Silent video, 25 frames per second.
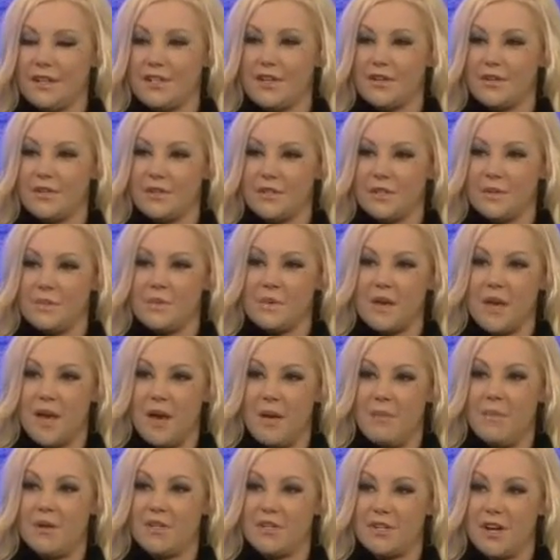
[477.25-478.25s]
that shows to
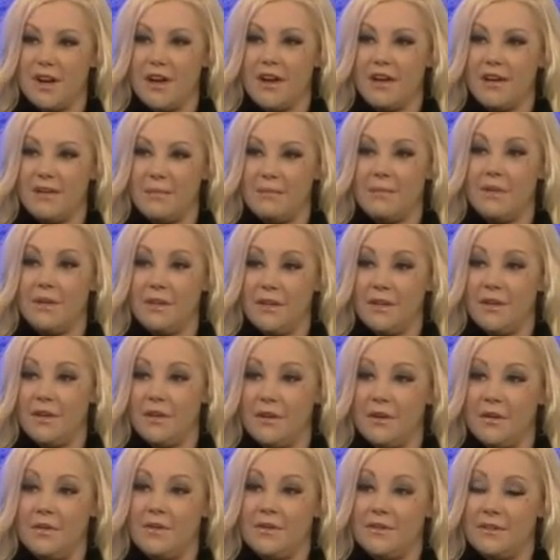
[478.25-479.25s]
me how much I mean
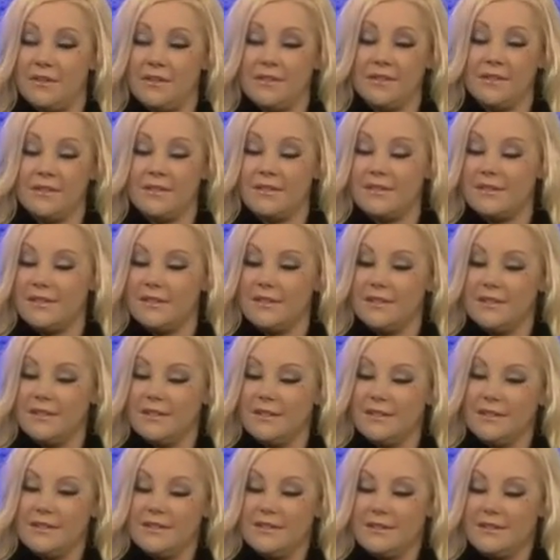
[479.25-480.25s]
to you, and
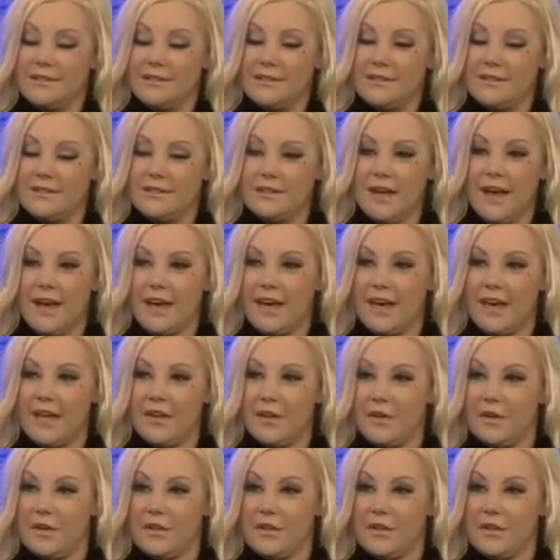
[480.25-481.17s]
I